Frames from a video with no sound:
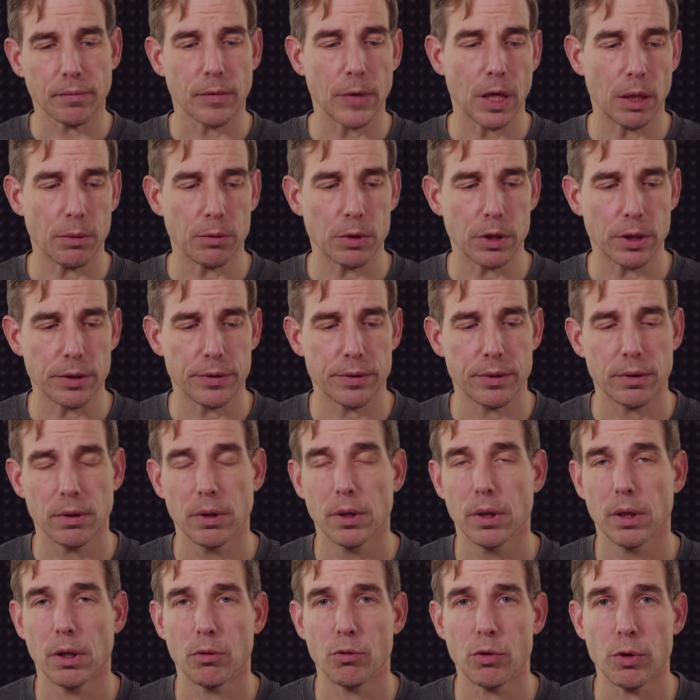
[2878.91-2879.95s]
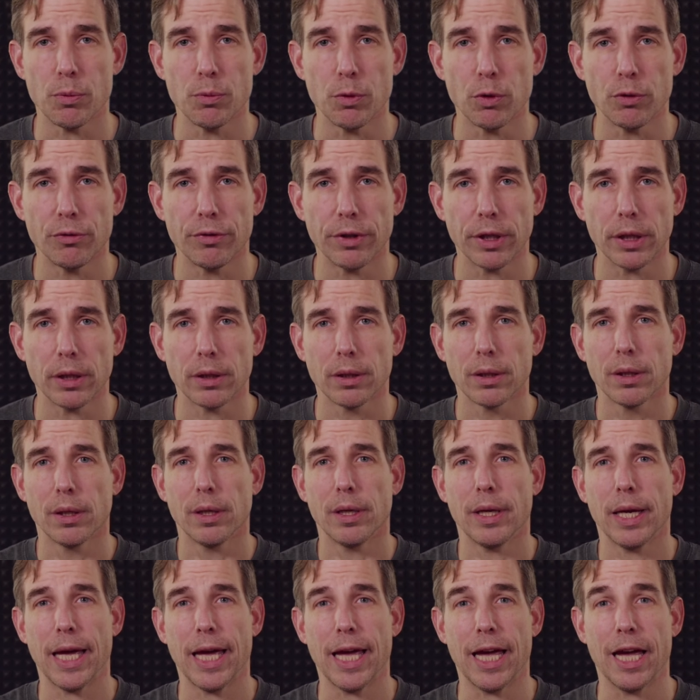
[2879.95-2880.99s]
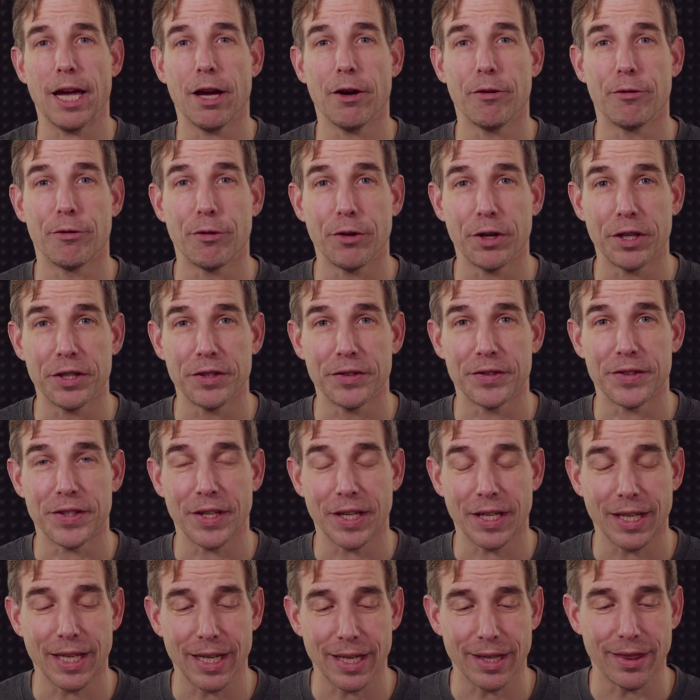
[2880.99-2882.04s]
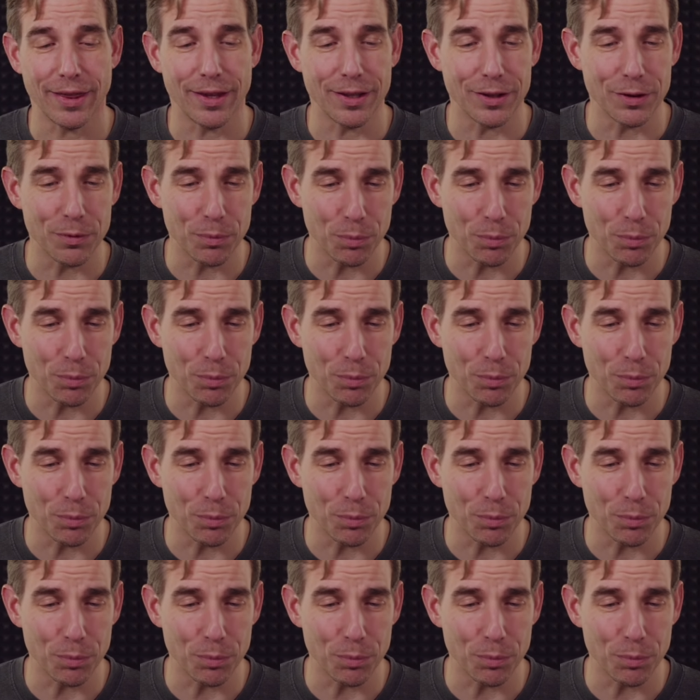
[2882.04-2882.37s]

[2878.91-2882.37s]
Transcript: I'm just removing everything at this